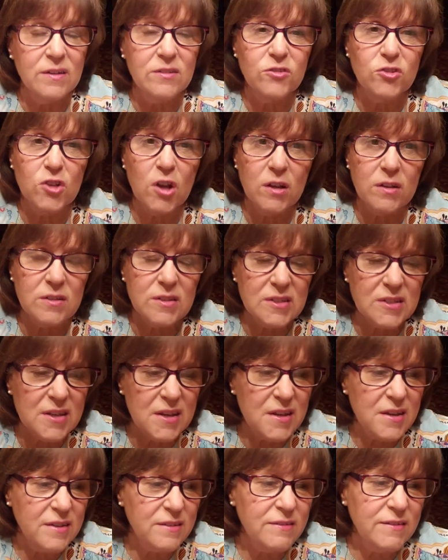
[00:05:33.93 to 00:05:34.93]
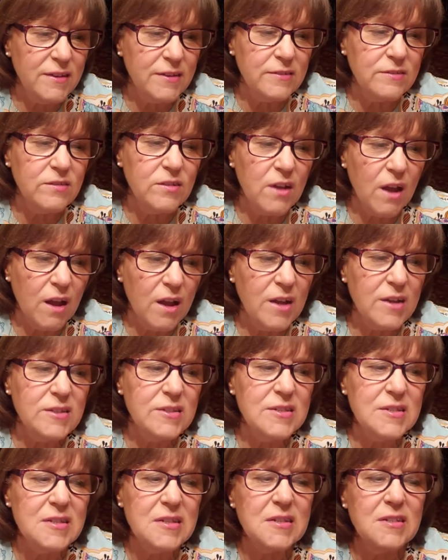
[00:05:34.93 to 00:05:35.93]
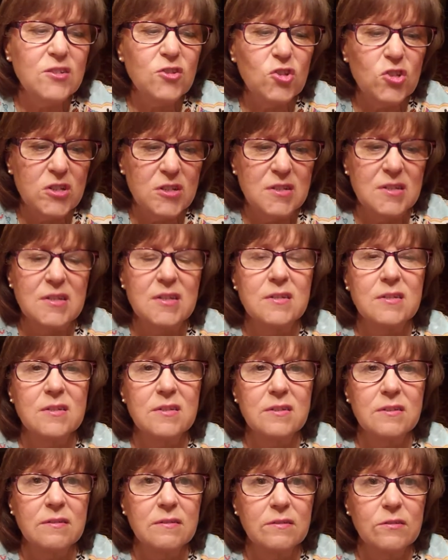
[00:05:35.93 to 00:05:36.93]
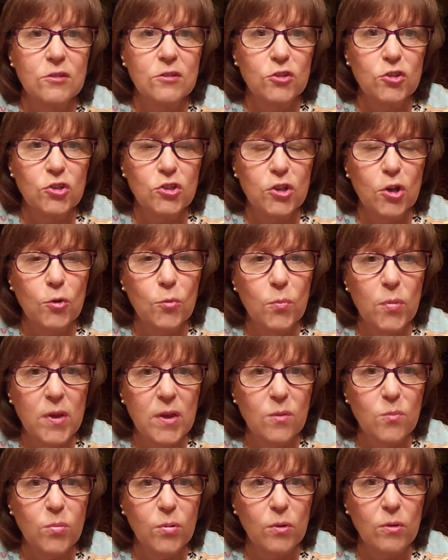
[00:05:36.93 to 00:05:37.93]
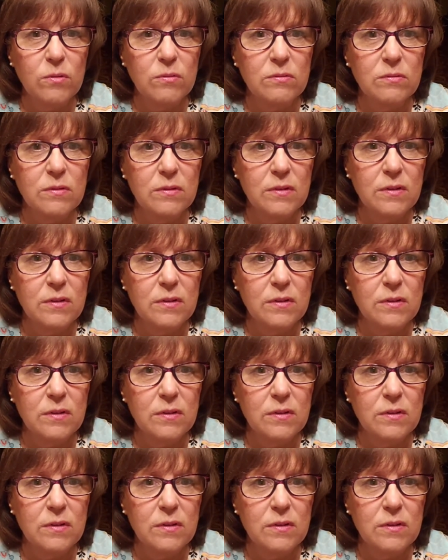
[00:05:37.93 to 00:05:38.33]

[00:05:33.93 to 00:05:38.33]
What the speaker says: John said that God sent Jesus to show people